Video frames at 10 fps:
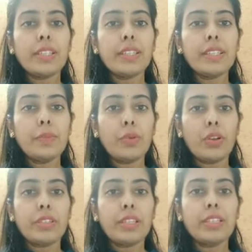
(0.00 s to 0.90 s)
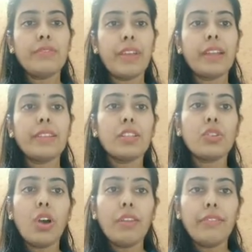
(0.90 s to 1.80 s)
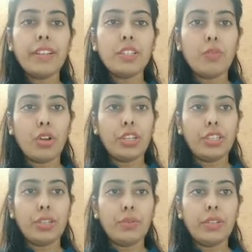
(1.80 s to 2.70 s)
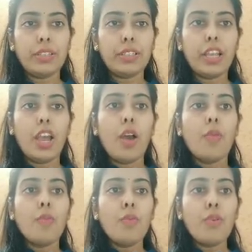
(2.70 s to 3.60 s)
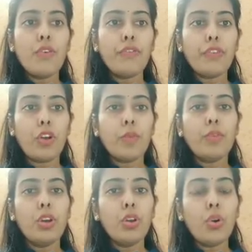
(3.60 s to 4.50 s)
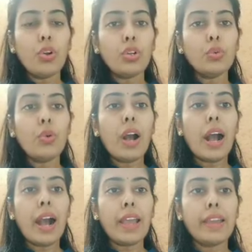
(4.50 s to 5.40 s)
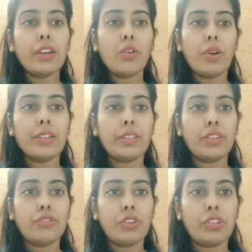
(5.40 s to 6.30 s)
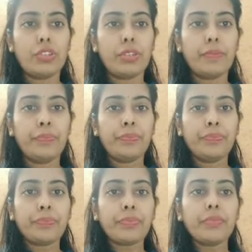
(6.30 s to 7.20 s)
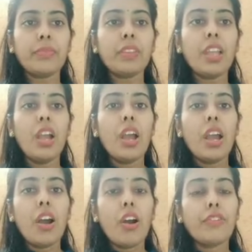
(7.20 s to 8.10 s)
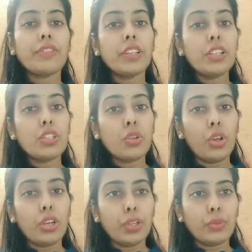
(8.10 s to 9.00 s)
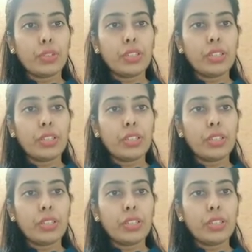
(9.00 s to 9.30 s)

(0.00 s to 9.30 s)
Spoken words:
is a process where the solvent molecules move from low to higher concentration of the solute.